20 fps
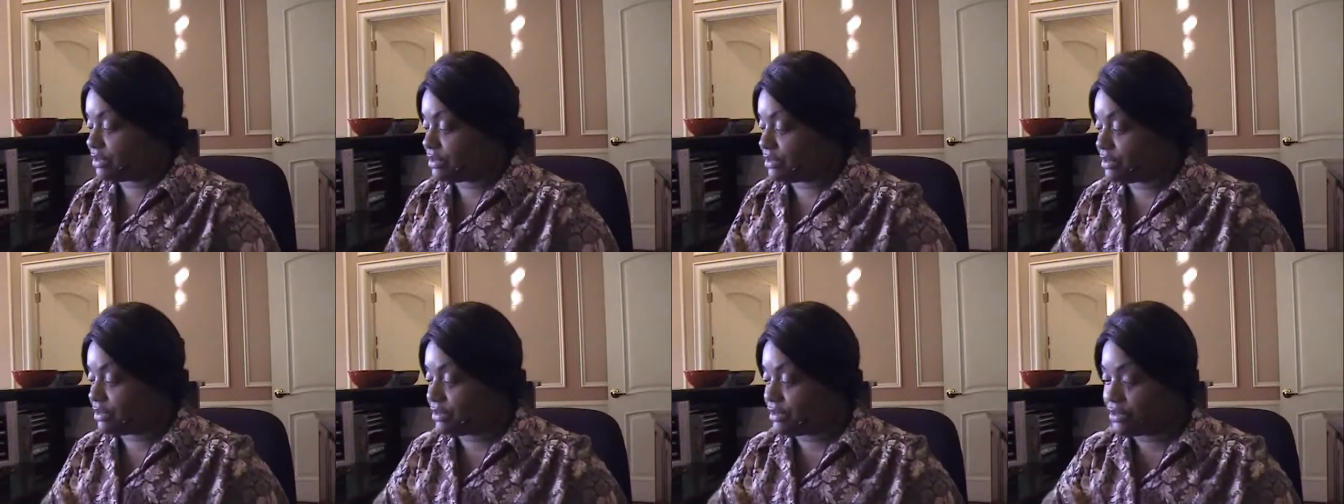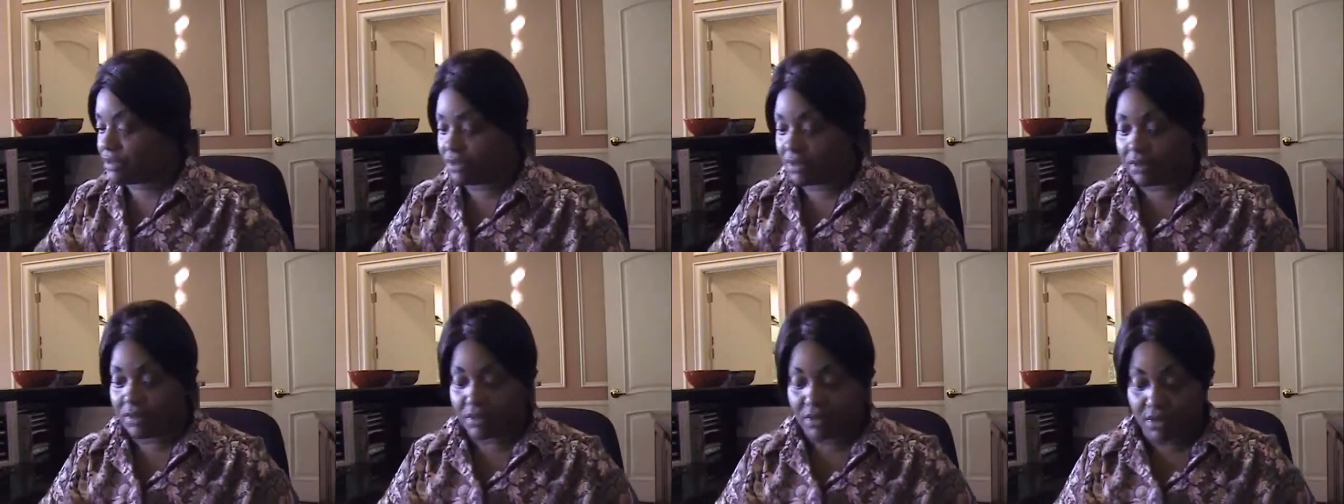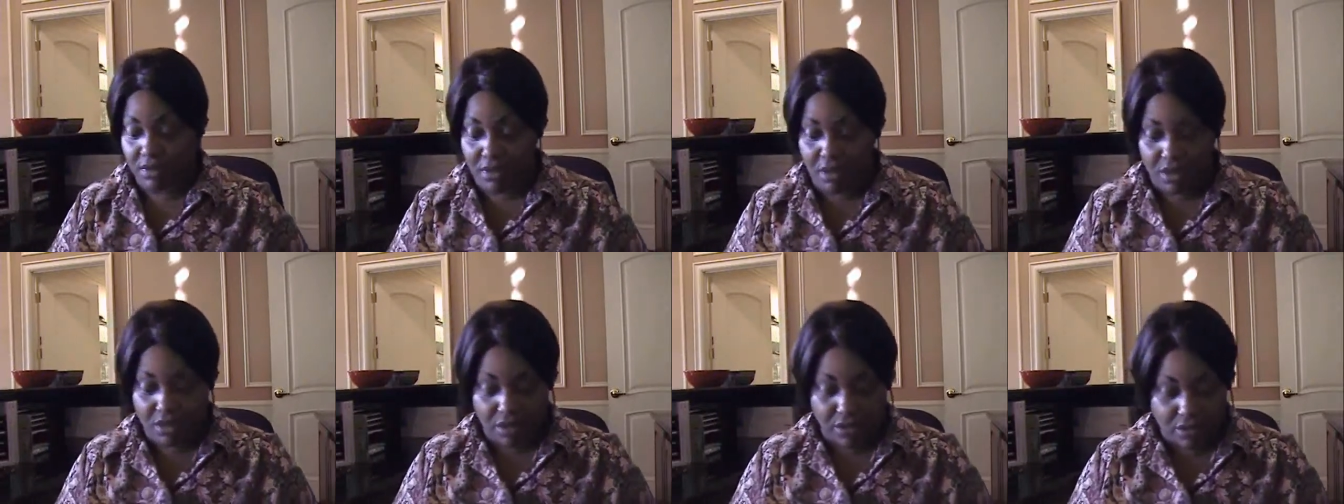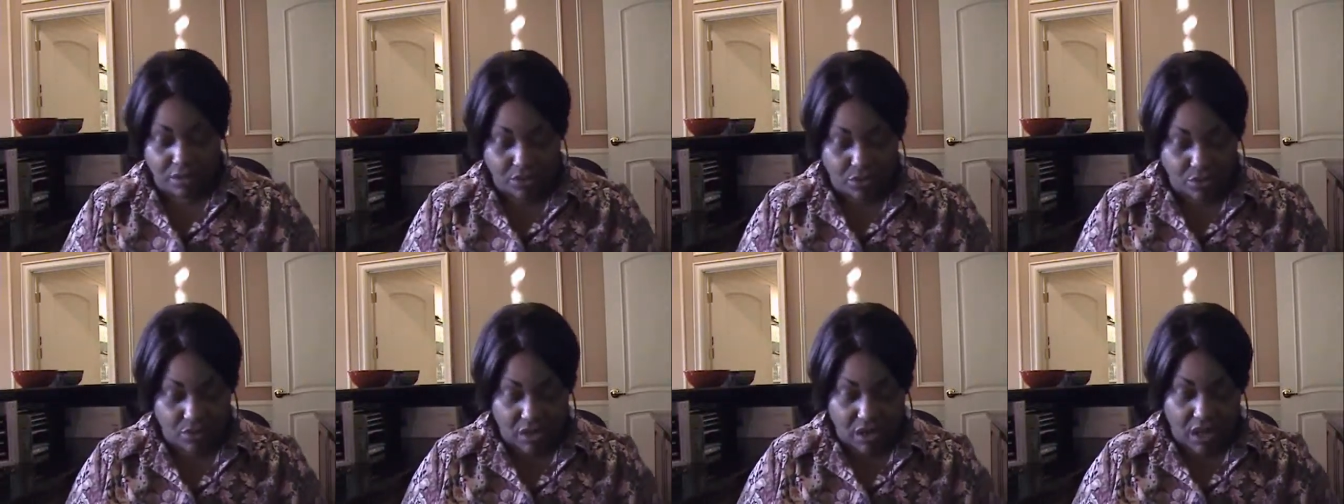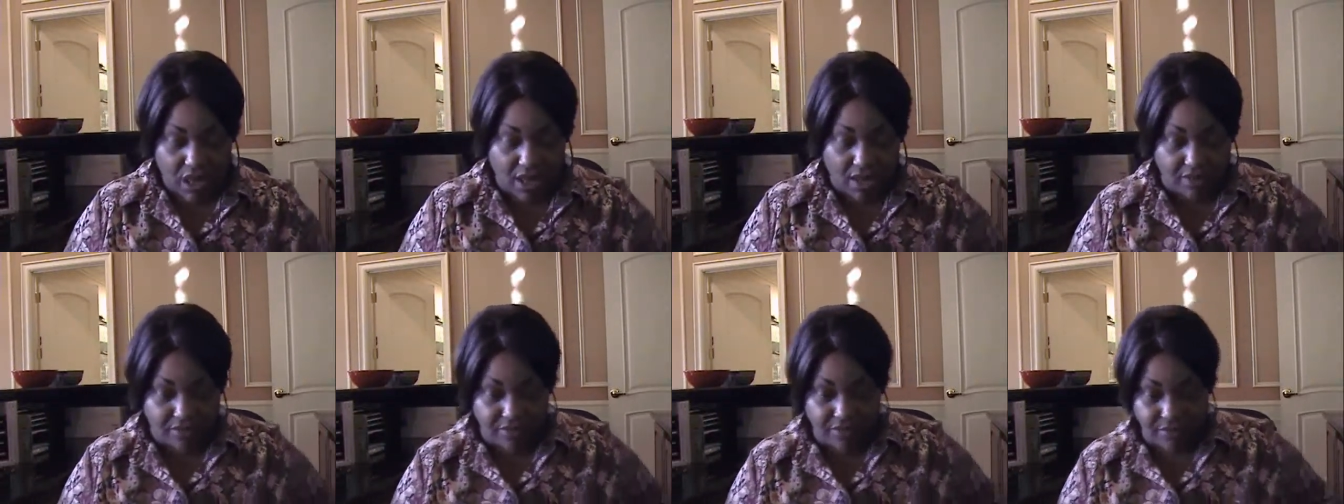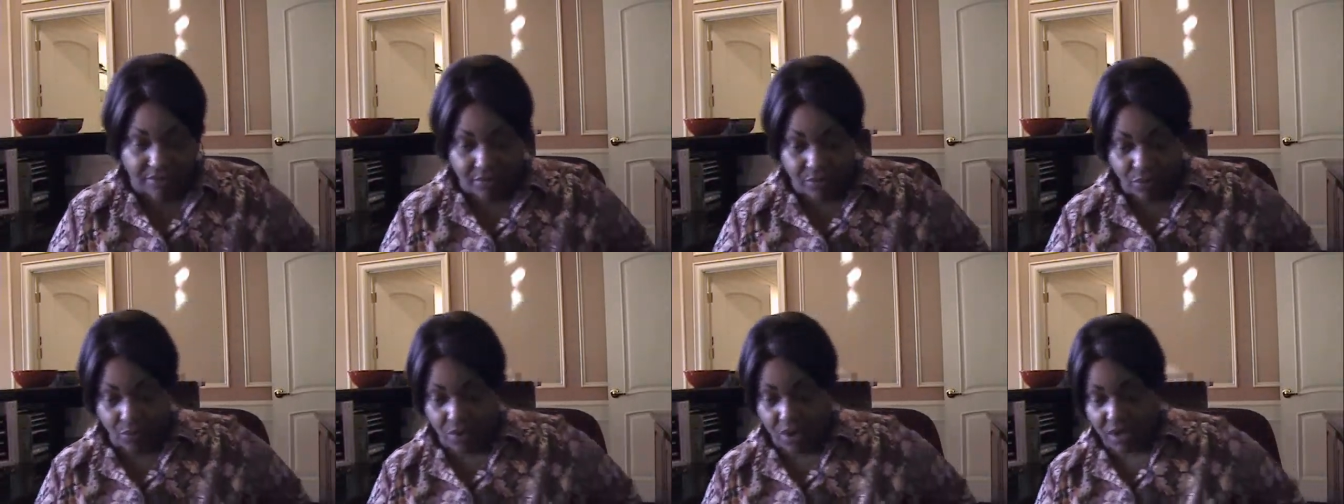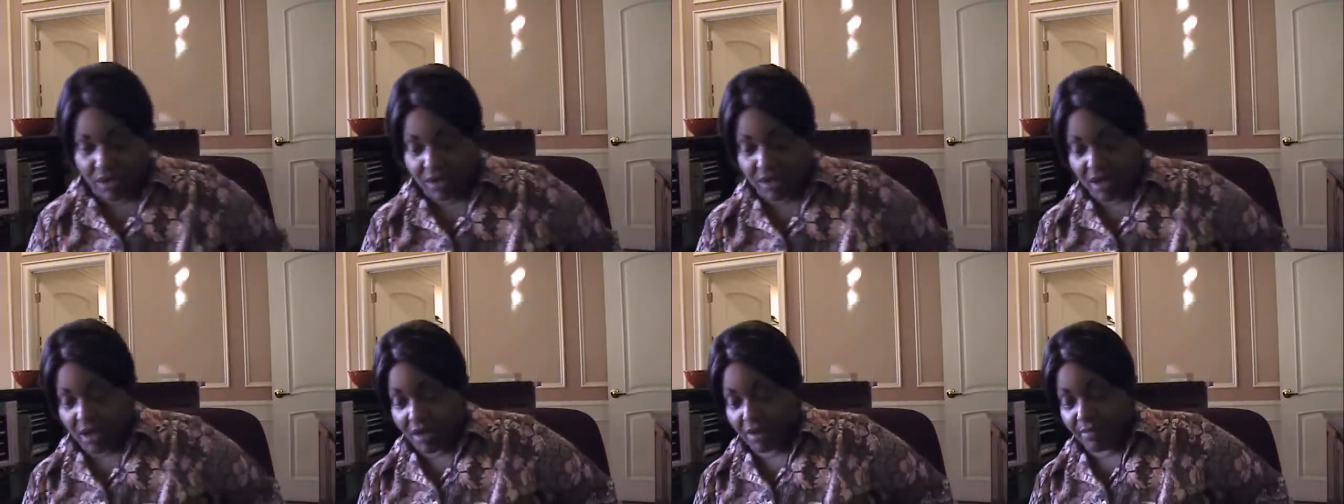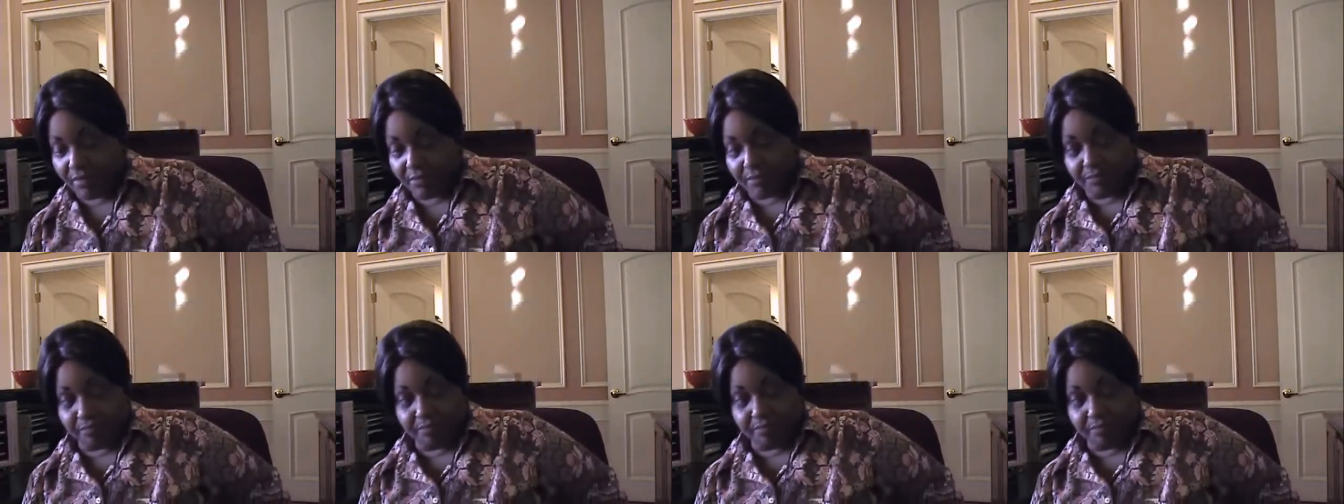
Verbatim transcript: and your life and whatnot.